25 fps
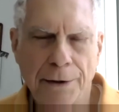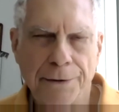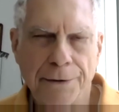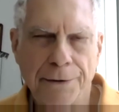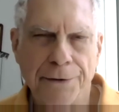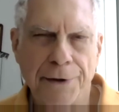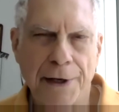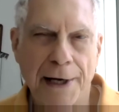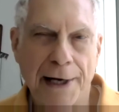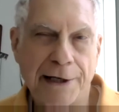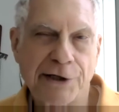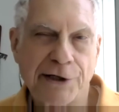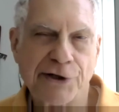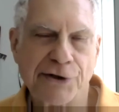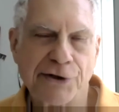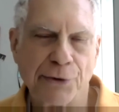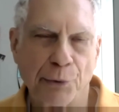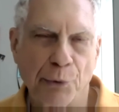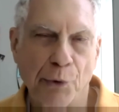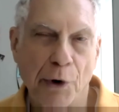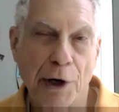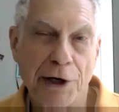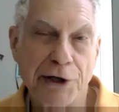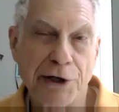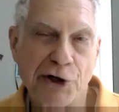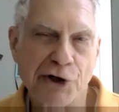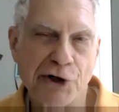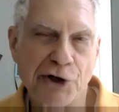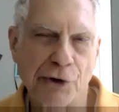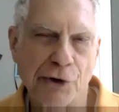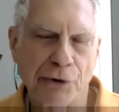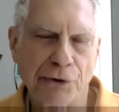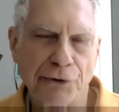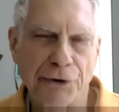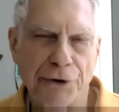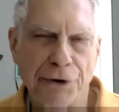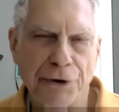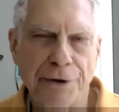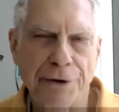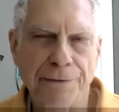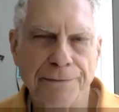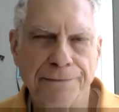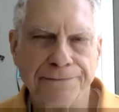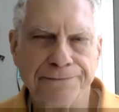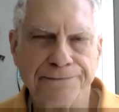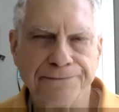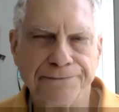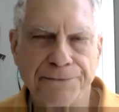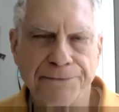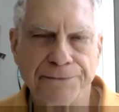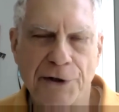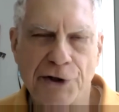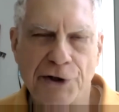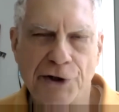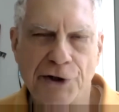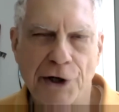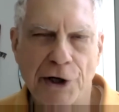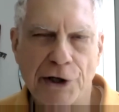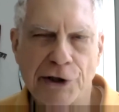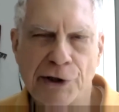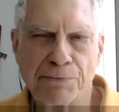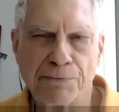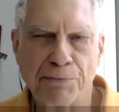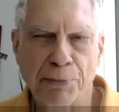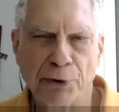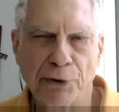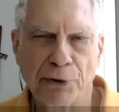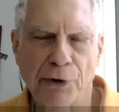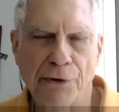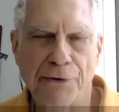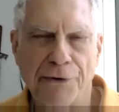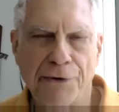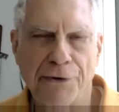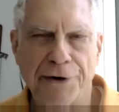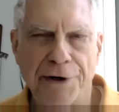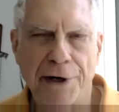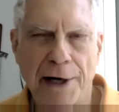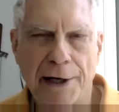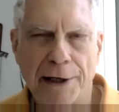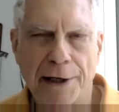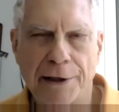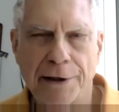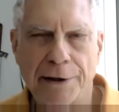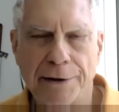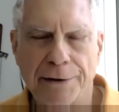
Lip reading: Next, the right shoulder, just below the neck,